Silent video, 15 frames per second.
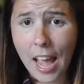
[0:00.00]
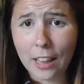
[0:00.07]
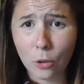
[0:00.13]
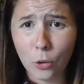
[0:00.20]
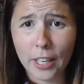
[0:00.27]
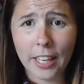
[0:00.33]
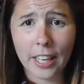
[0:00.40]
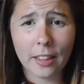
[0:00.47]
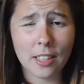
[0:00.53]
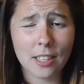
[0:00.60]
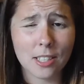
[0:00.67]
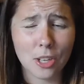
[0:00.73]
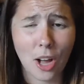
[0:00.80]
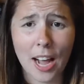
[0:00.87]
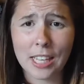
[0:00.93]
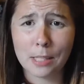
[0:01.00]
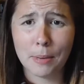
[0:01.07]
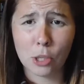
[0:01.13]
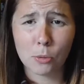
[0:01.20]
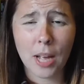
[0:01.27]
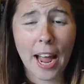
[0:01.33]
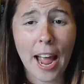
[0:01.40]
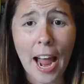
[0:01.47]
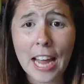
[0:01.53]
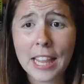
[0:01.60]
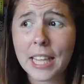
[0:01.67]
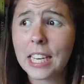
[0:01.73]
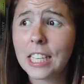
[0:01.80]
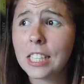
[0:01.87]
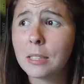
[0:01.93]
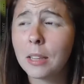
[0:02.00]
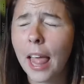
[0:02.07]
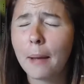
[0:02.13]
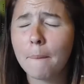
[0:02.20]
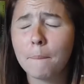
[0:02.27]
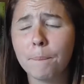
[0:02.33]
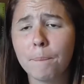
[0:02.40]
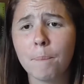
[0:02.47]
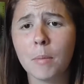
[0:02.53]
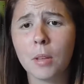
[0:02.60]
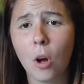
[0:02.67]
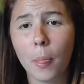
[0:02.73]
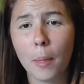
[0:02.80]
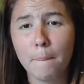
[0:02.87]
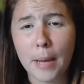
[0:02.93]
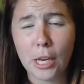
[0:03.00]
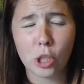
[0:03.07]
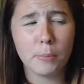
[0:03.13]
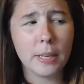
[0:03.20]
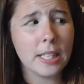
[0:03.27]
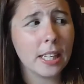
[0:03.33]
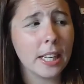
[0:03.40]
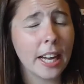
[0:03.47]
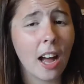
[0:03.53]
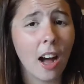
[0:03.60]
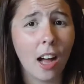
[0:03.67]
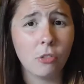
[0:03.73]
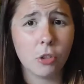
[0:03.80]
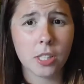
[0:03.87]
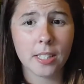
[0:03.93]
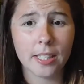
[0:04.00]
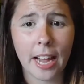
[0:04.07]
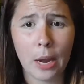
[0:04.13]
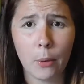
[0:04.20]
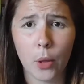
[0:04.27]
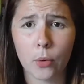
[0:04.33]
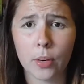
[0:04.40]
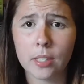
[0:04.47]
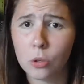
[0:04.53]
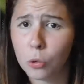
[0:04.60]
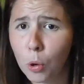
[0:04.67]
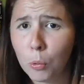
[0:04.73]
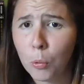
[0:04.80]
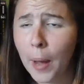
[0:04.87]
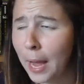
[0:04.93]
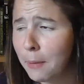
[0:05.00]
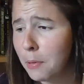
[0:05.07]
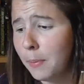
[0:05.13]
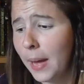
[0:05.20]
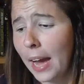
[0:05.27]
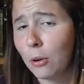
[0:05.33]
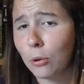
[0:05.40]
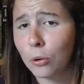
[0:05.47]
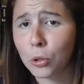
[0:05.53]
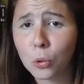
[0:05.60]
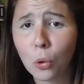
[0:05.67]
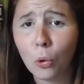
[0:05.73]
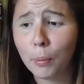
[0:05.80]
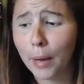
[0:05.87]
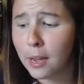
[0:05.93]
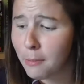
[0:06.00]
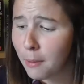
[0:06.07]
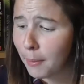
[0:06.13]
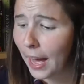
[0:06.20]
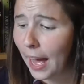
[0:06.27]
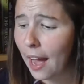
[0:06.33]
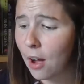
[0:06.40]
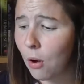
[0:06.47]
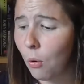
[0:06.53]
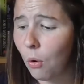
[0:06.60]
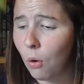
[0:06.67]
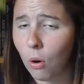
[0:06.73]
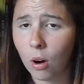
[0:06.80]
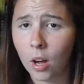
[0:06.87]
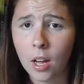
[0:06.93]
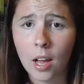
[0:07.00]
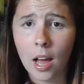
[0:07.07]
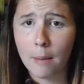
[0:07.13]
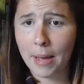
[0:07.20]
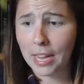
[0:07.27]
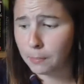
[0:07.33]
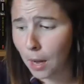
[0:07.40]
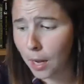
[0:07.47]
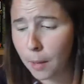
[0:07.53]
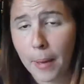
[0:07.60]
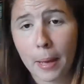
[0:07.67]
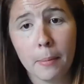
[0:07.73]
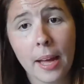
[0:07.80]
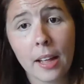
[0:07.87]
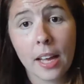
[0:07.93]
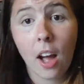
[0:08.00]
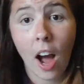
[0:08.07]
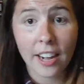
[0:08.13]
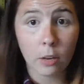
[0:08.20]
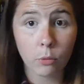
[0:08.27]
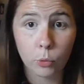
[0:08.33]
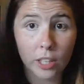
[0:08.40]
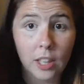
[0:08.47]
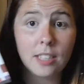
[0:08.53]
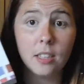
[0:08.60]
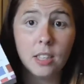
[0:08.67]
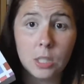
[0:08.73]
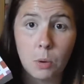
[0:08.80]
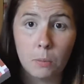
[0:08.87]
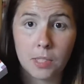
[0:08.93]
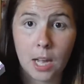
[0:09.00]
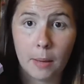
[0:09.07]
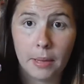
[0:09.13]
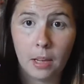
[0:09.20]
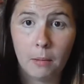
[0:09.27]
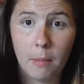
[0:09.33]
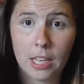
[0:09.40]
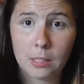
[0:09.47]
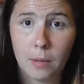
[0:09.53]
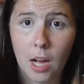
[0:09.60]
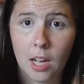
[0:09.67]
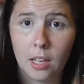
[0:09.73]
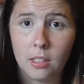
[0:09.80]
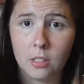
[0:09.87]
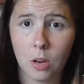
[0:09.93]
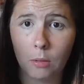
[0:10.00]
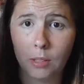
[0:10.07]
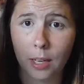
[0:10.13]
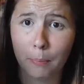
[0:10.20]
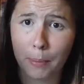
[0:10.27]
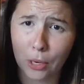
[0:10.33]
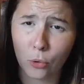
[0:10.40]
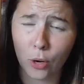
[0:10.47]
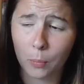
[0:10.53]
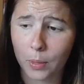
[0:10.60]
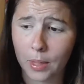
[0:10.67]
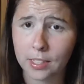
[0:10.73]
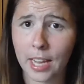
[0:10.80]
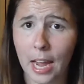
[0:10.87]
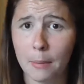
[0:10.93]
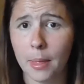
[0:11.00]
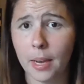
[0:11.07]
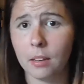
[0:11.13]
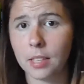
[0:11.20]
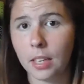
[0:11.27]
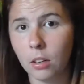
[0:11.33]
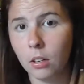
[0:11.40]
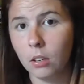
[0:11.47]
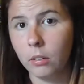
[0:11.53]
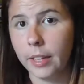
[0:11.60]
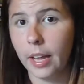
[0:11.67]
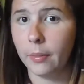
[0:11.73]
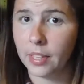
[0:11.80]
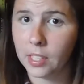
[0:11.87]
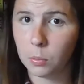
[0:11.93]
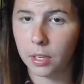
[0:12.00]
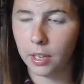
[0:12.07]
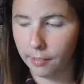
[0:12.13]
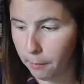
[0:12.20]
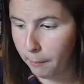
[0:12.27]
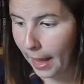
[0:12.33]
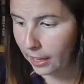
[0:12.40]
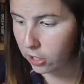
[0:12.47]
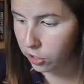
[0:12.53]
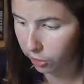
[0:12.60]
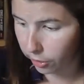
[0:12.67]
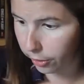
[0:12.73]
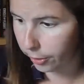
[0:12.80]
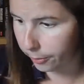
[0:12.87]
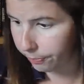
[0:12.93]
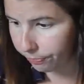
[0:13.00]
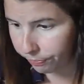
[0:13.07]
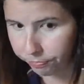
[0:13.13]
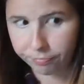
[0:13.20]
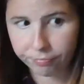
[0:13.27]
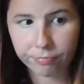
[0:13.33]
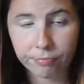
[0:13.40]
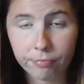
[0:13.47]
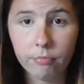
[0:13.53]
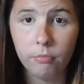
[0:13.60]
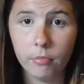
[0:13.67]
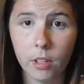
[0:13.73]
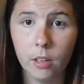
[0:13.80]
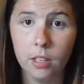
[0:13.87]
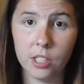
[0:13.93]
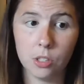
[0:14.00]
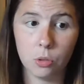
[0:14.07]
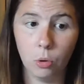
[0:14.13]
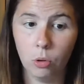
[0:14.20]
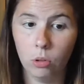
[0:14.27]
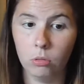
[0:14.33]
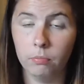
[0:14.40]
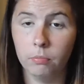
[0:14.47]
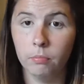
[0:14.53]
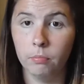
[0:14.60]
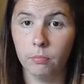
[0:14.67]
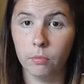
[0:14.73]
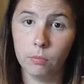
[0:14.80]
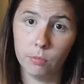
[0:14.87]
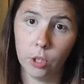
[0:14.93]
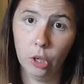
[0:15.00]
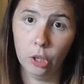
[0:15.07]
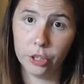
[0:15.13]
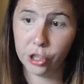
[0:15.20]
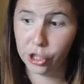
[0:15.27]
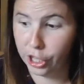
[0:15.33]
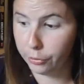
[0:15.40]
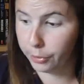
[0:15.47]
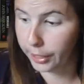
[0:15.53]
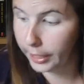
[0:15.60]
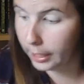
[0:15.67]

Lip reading: at looking at the size measurement. I hate that it's like got the measurements and it can't just say whether it's a normal paperback or a tall paperback or a mass market paperback. Like, I didn't realize that this one was coming in mass market. So I was like a bit annoyed when this came, and then I was like, oh, now this one doesn't match. So it's just all gone to shit,